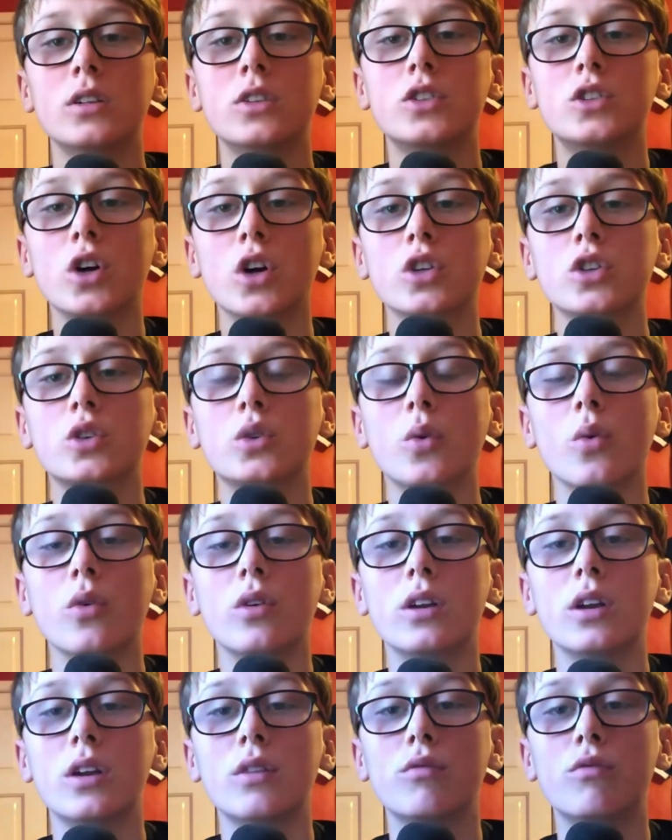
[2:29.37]
Josh
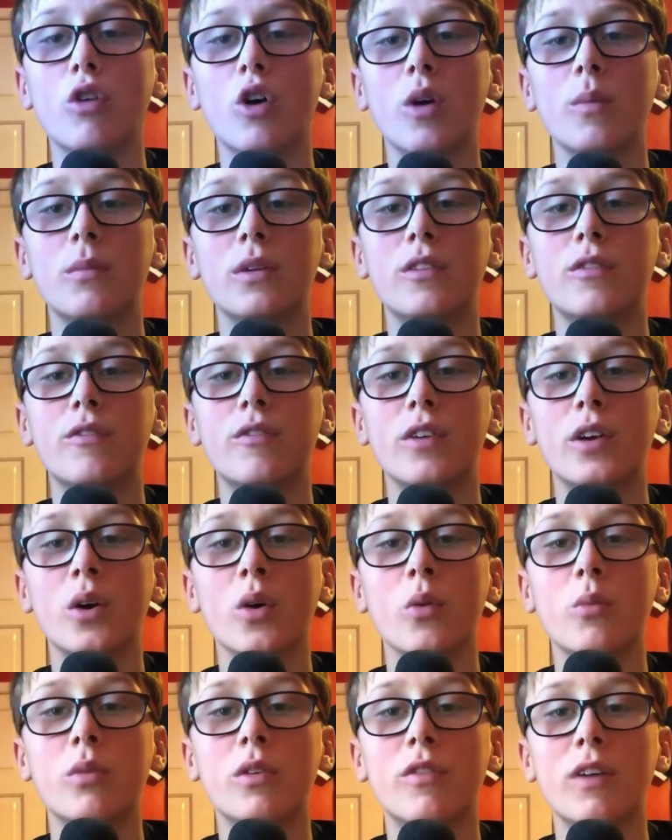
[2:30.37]
Gordon at right
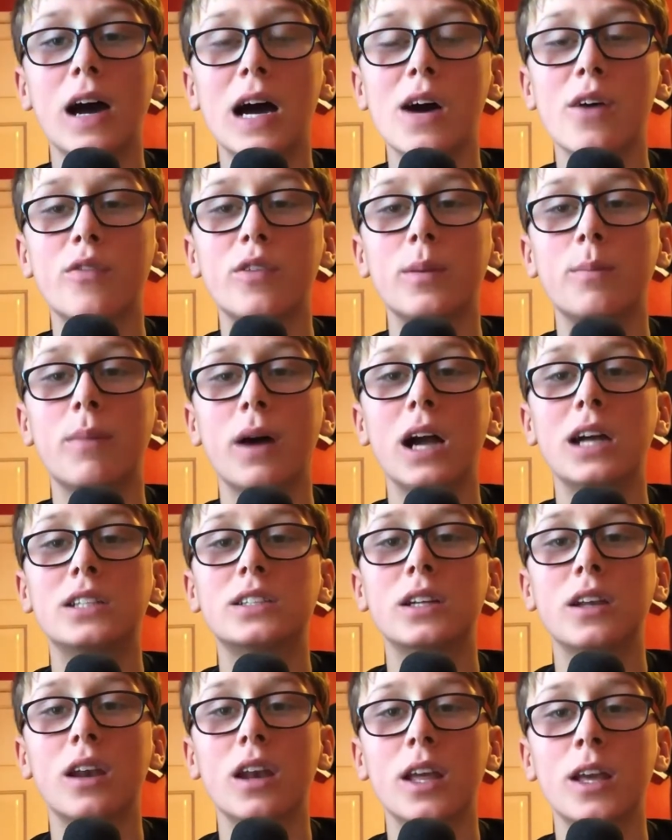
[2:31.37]
midfield with Alfie
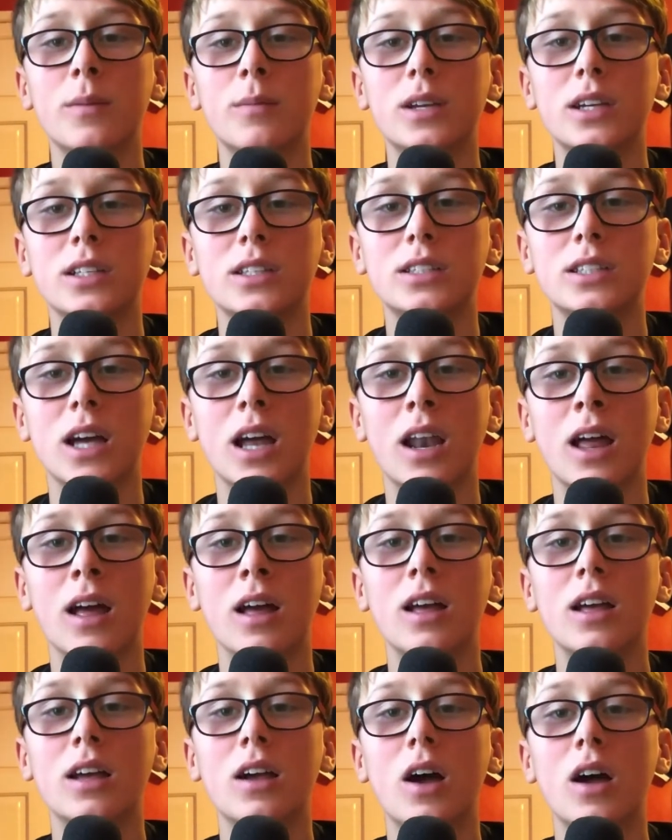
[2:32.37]
Bates and Liam
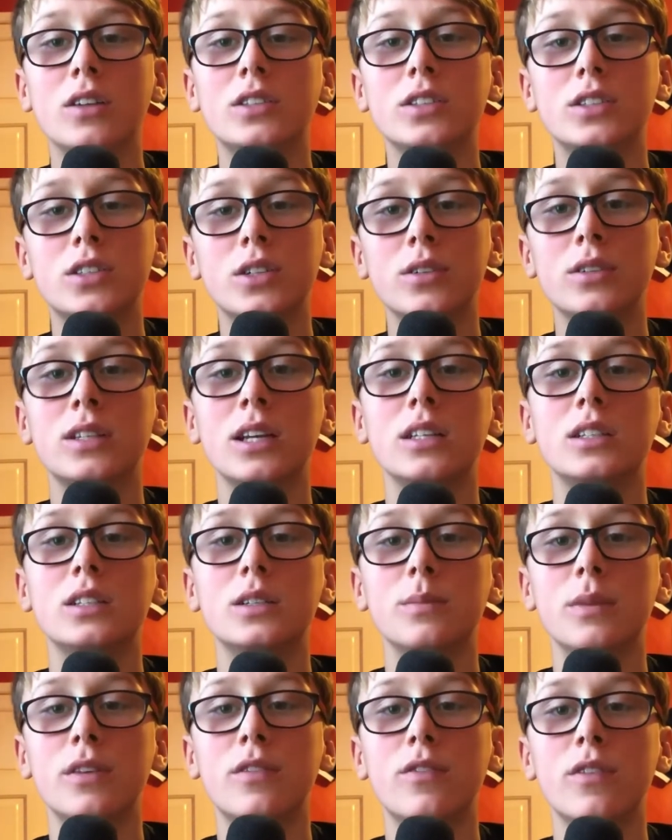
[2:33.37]
Kinsella as the two centre
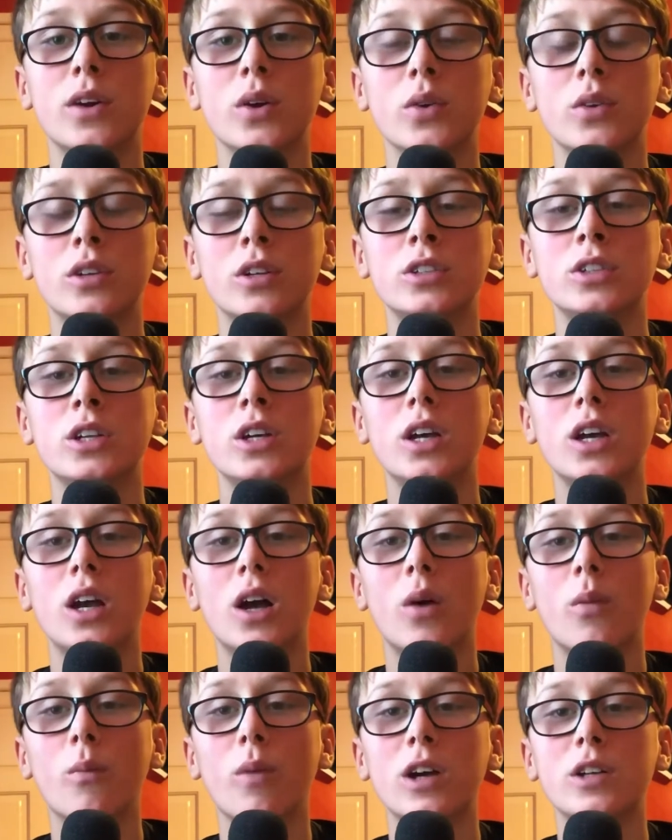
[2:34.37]
midfielders,
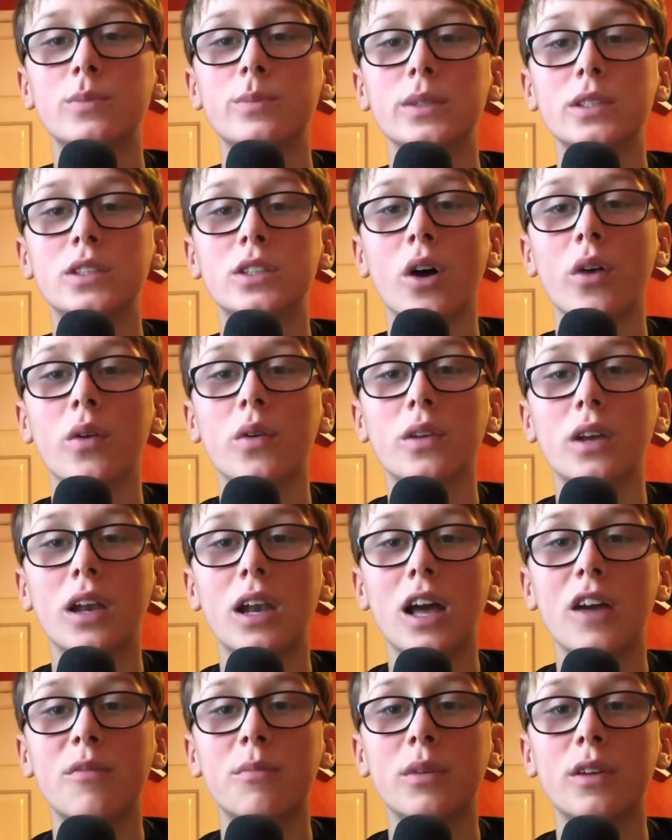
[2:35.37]
and Wes McDonald at
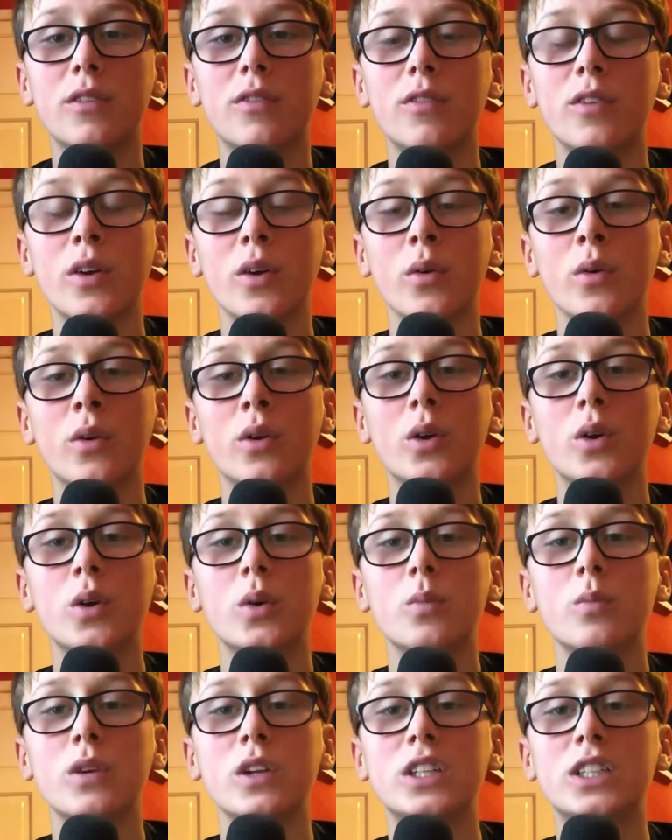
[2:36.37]
left midfield
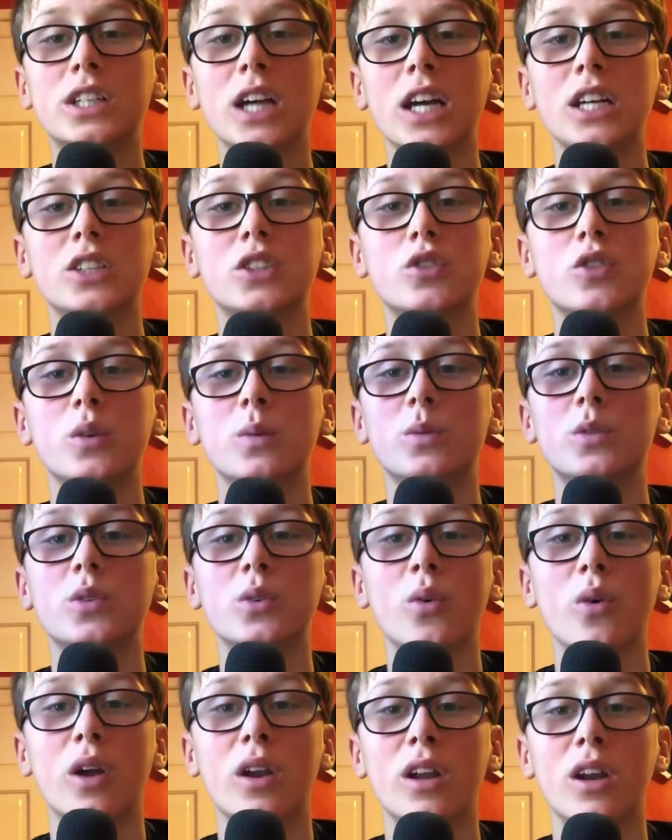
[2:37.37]
with Jake
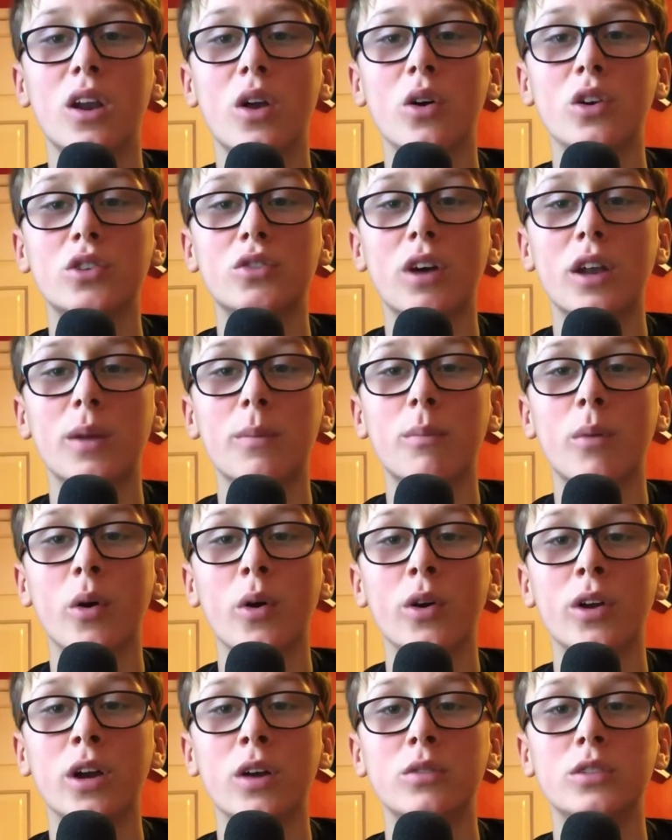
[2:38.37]
Scrimshaw and Elijah
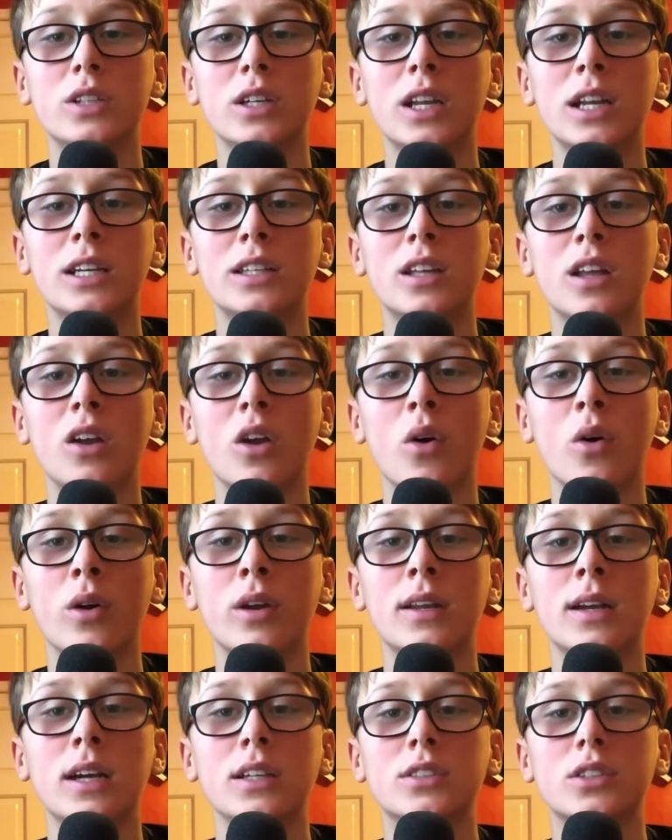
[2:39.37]
Adebayo to lead the
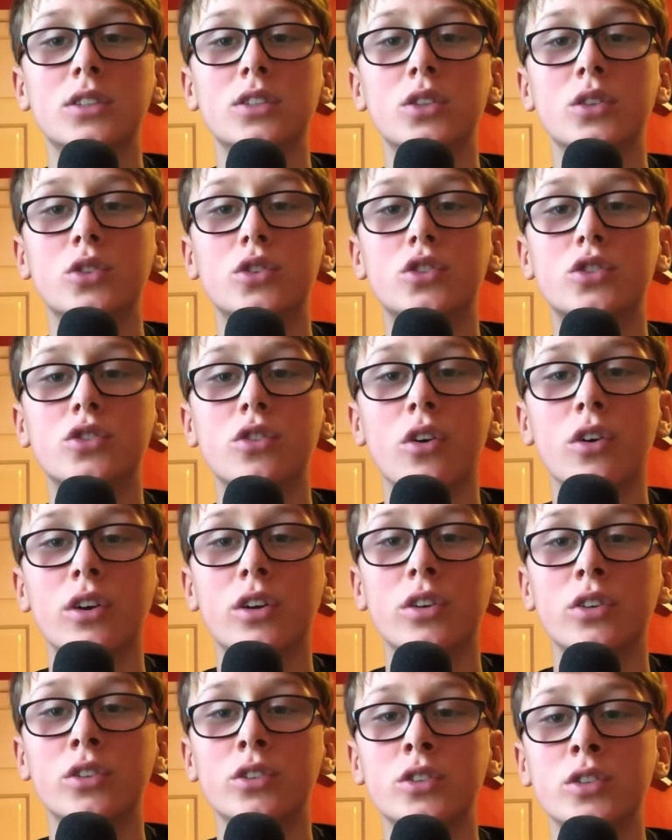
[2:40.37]
line as the two
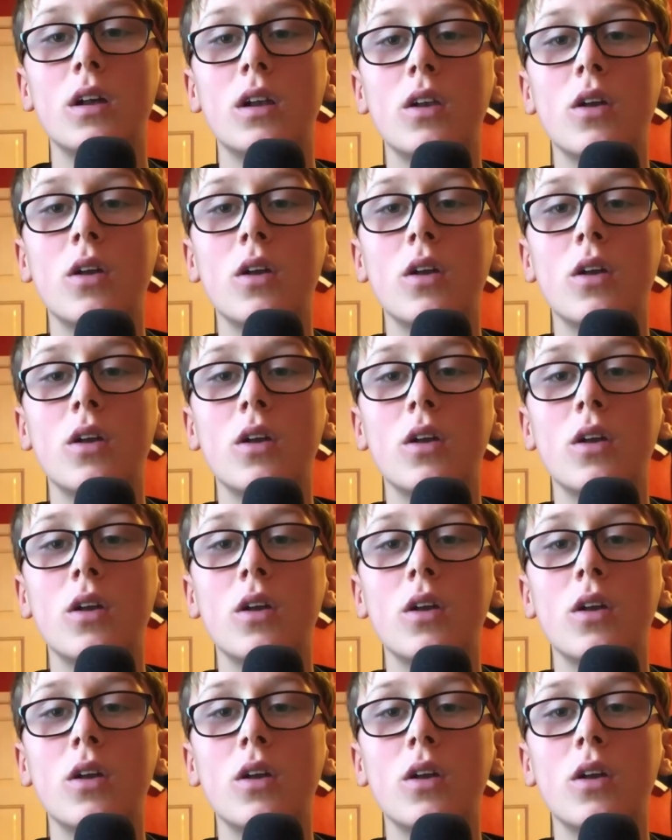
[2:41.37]
strikers.